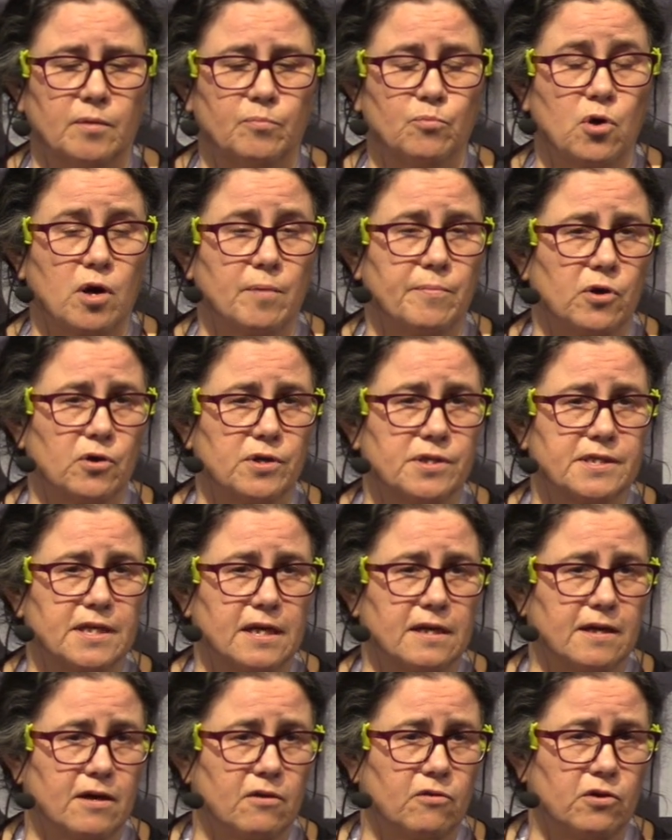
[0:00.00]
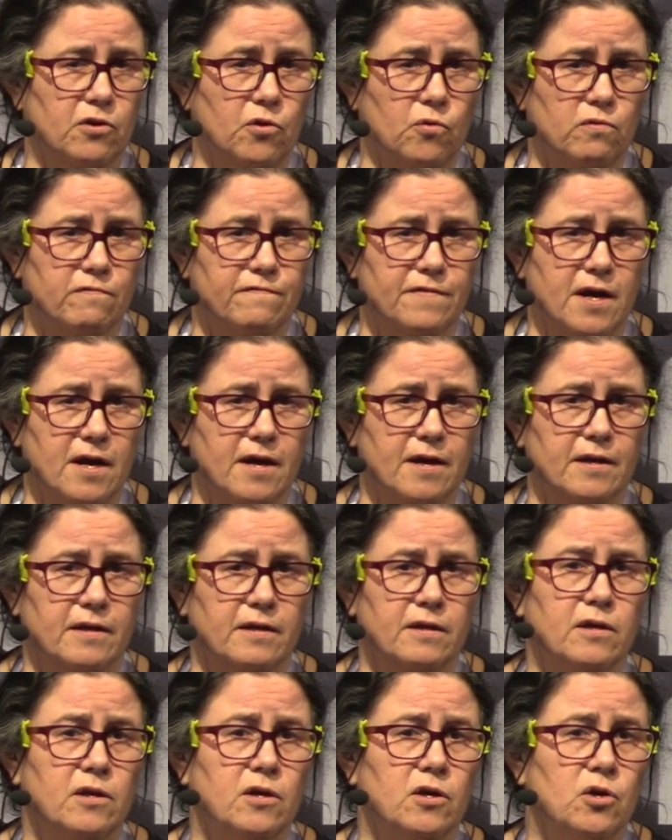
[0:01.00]
primary sending out a notify,
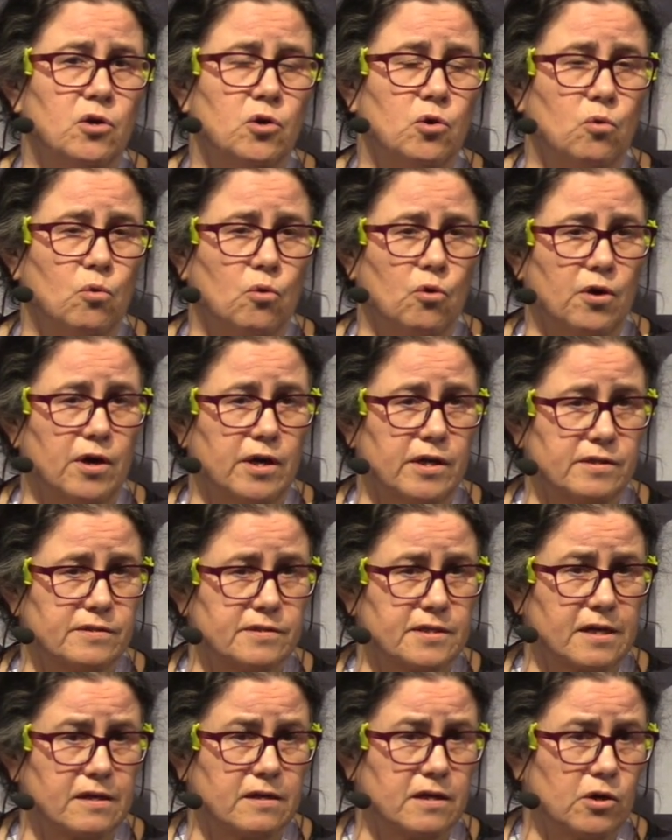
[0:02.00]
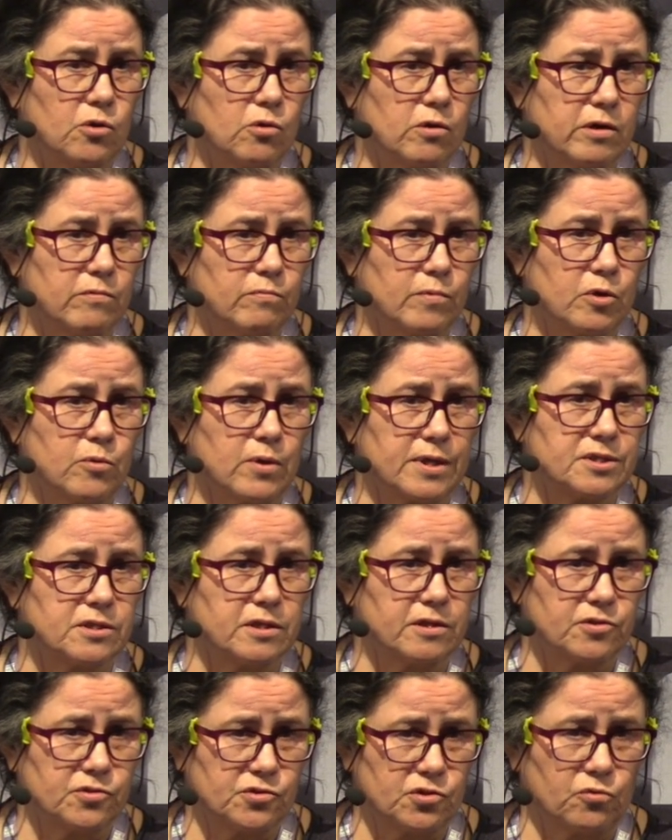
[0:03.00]
or a secondary
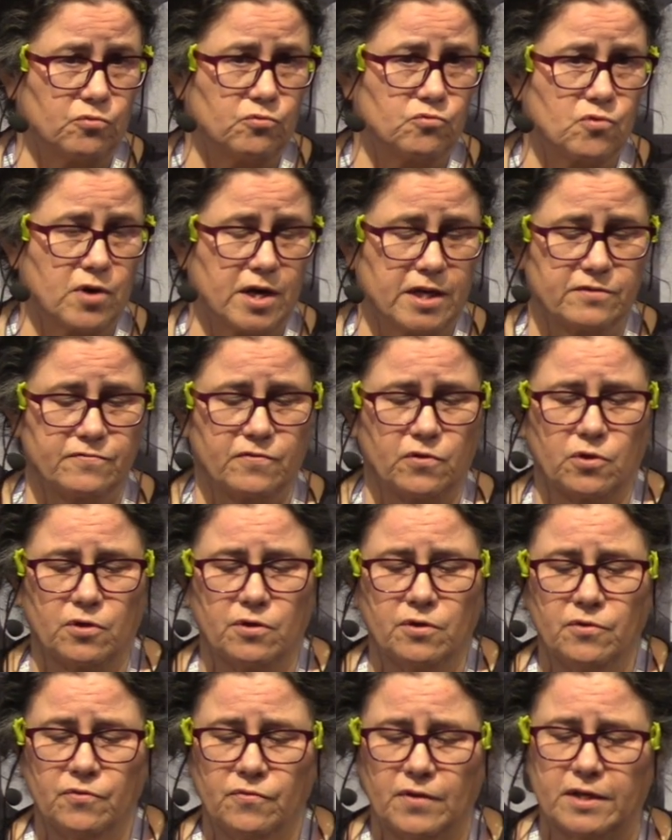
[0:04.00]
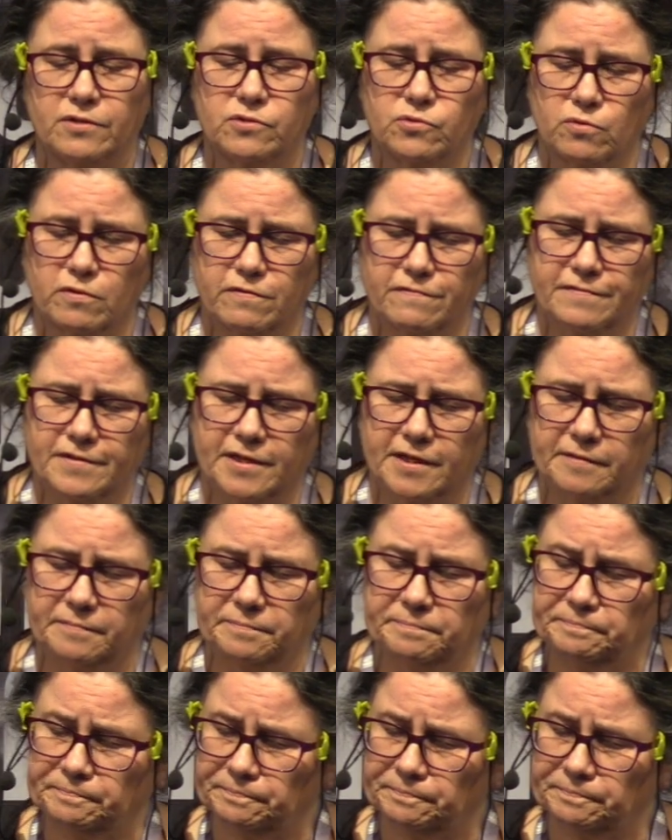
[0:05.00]
requesting a zone transfer, that sort of thing.